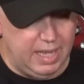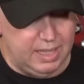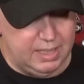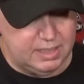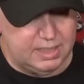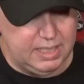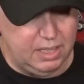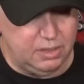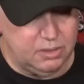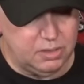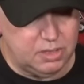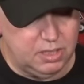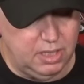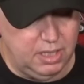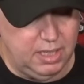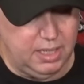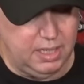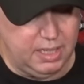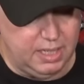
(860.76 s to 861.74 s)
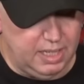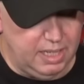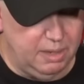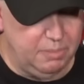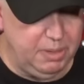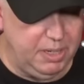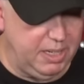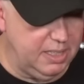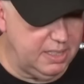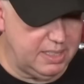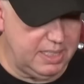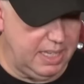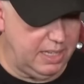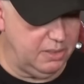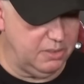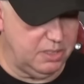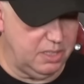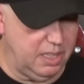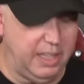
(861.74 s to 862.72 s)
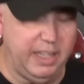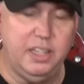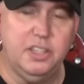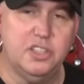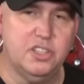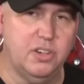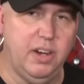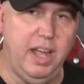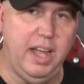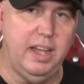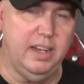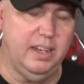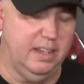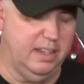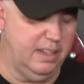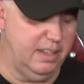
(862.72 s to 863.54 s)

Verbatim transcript: it sounds good. I mean, it sounds like a Strat.